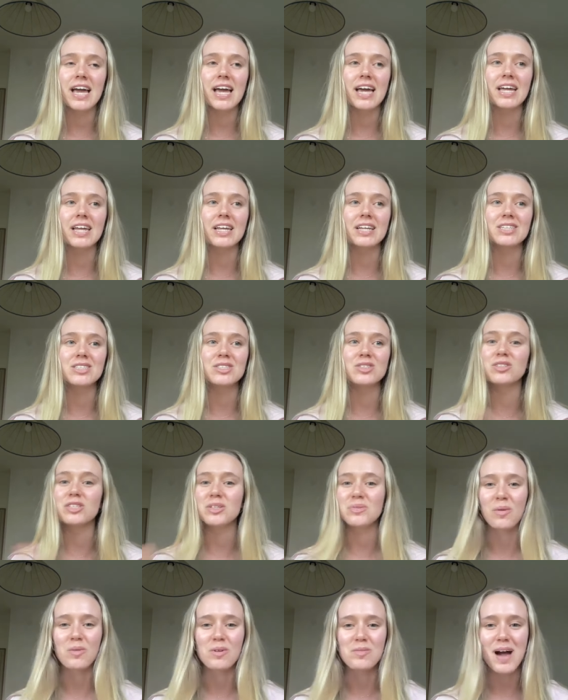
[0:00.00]
And
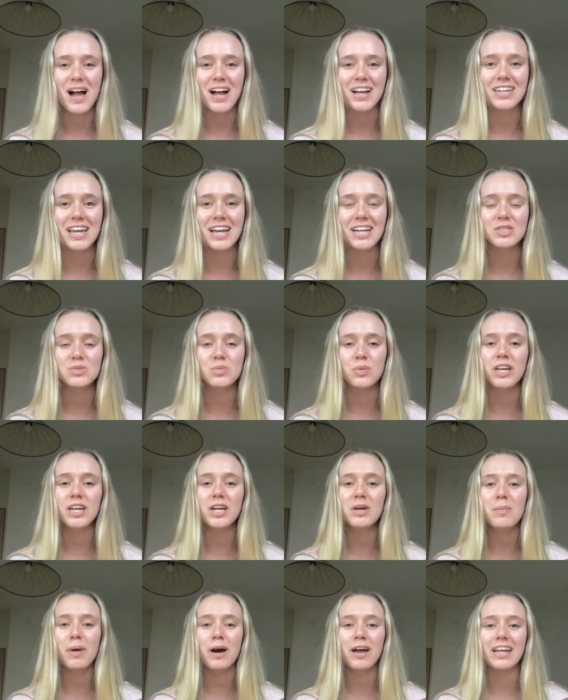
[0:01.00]
Susan will be back next
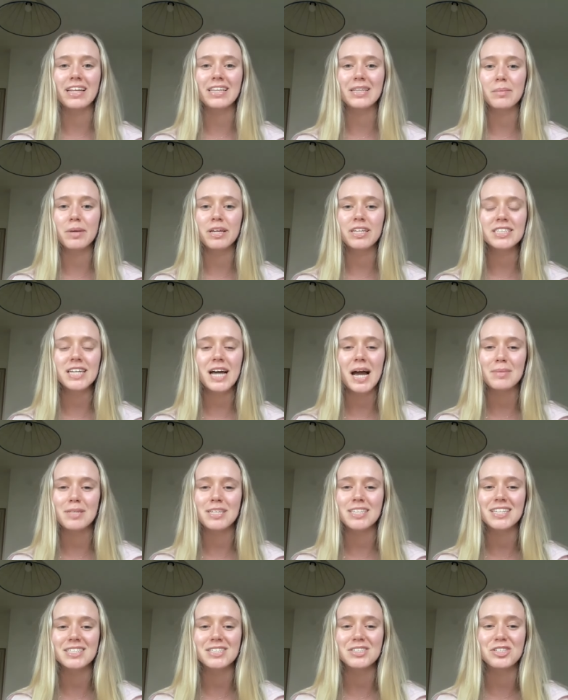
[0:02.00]
week. But in the meantime,
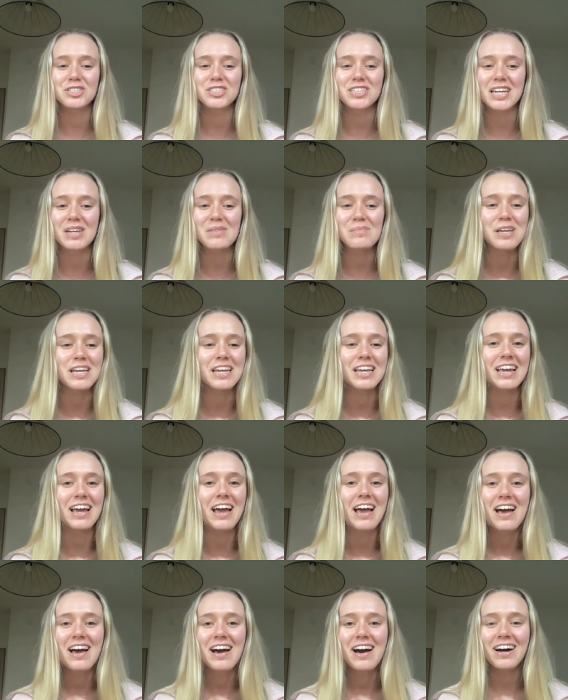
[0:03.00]
this is just going to be
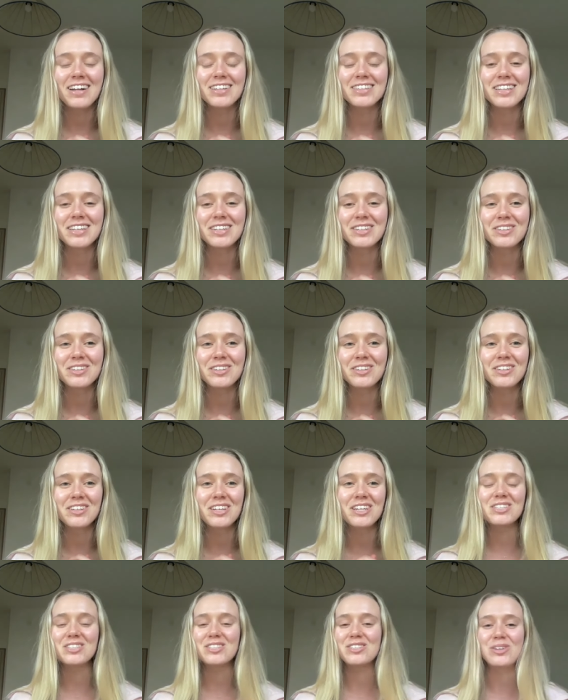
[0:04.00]
a
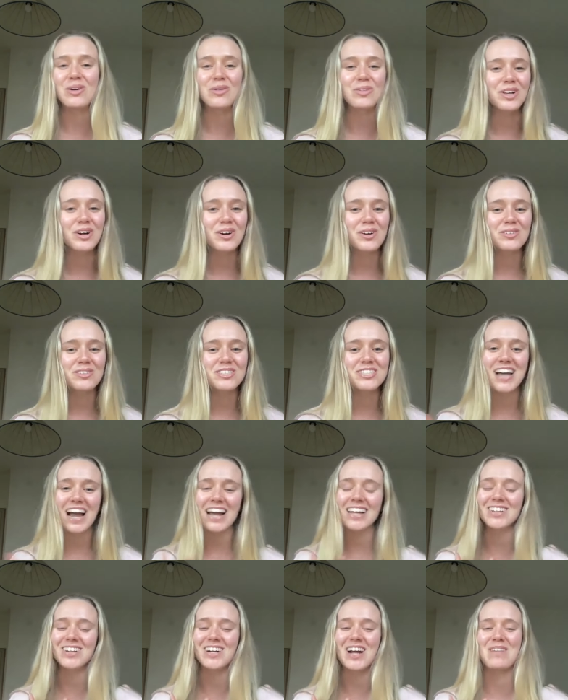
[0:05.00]
little solo
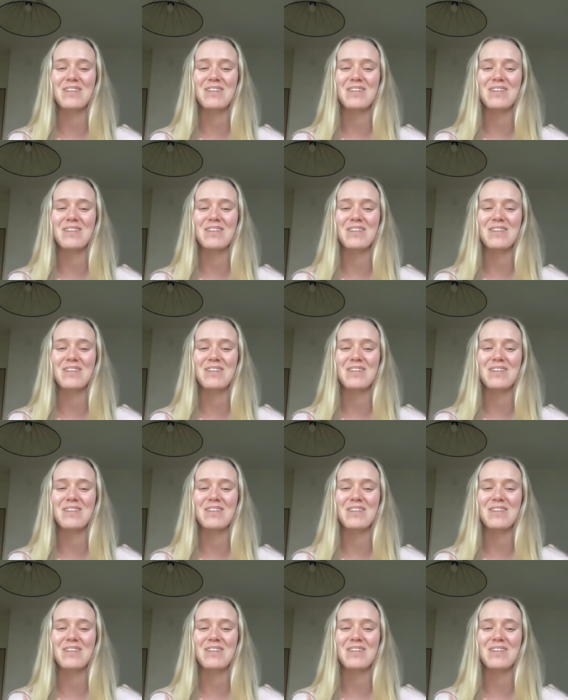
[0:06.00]
Skylar